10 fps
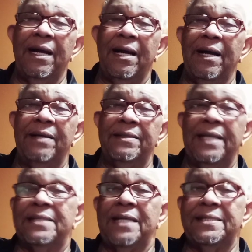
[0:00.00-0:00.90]

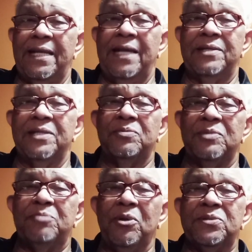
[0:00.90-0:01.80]
As I said, this
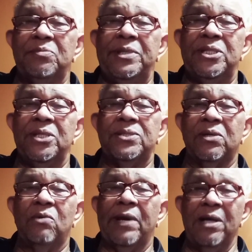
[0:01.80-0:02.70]
was supposed to be
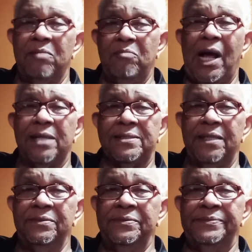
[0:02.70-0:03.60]
just a quick
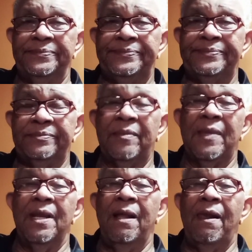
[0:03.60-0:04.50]
unboxing
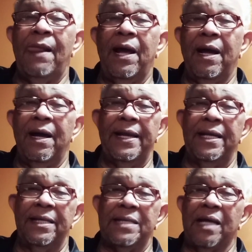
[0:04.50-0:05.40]

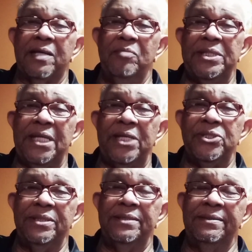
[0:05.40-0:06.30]
and a
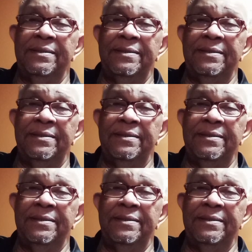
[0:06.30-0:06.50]
documentation.